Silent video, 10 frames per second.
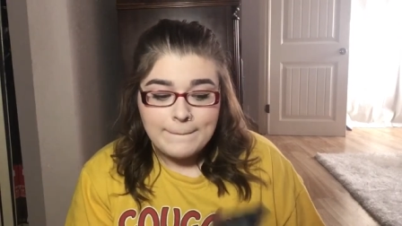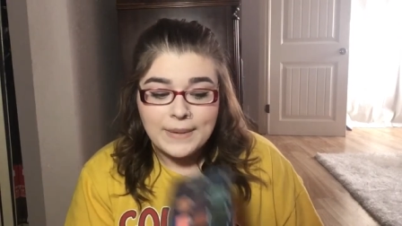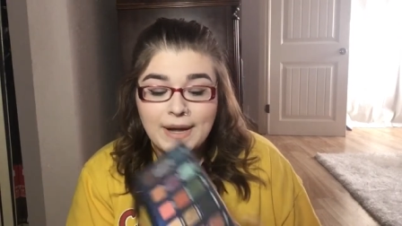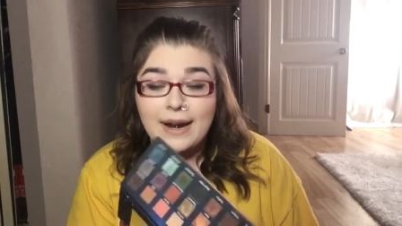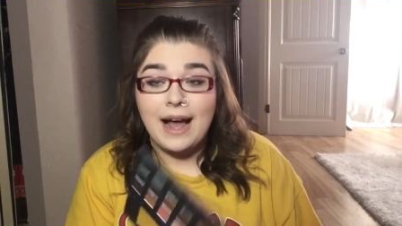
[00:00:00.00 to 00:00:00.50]

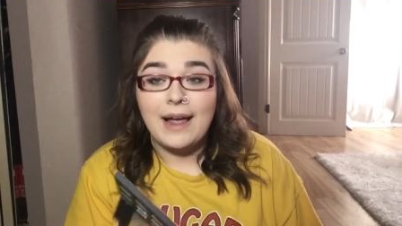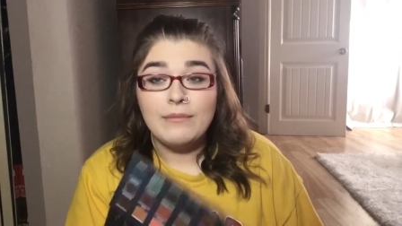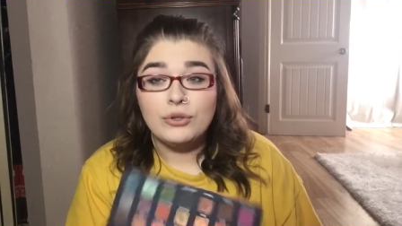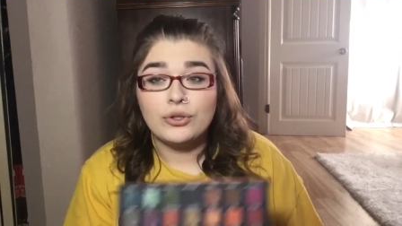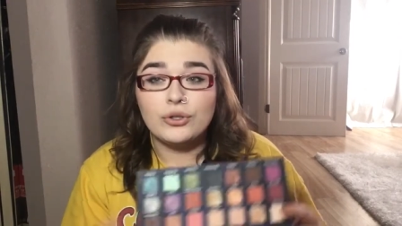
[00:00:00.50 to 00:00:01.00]
But I'm
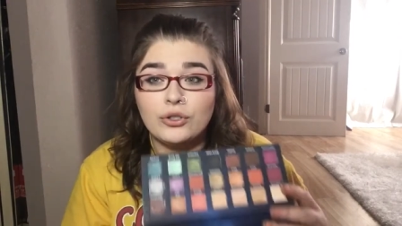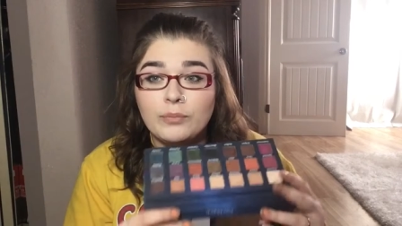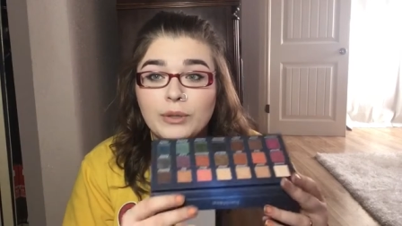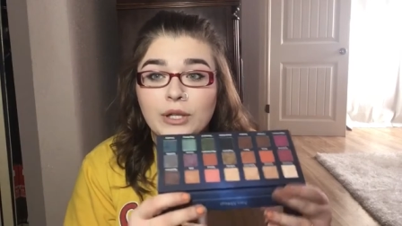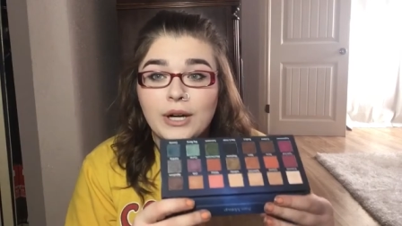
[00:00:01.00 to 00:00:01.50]

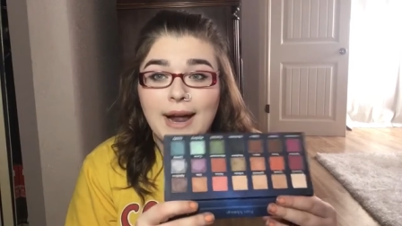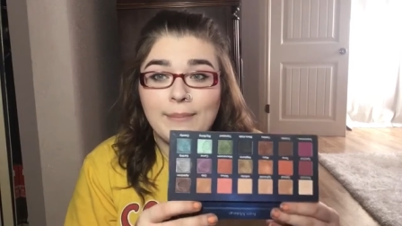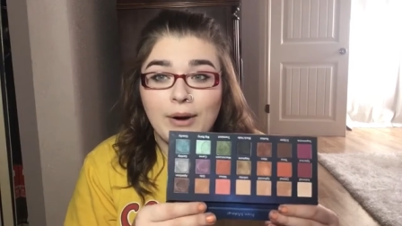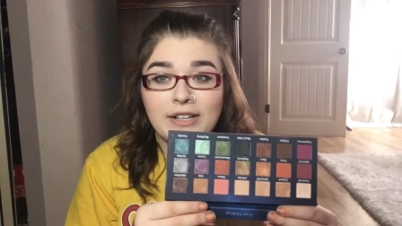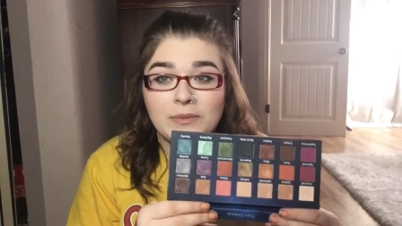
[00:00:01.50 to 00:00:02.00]
super
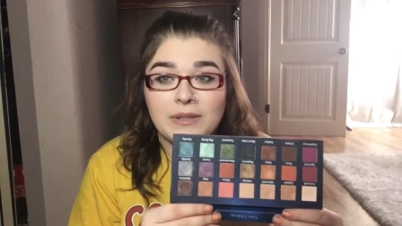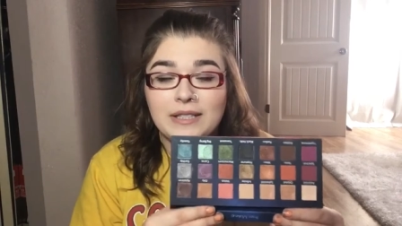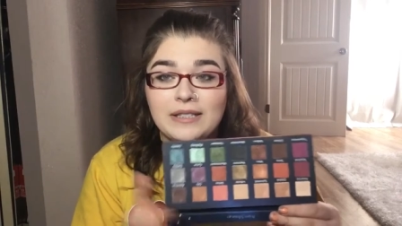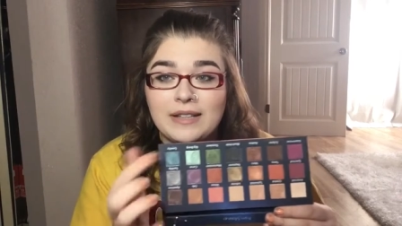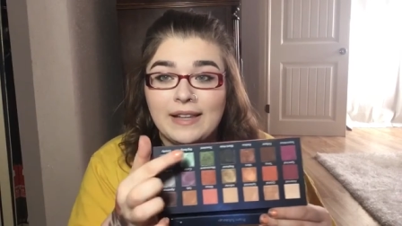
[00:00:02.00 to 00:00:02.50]
impressed with these,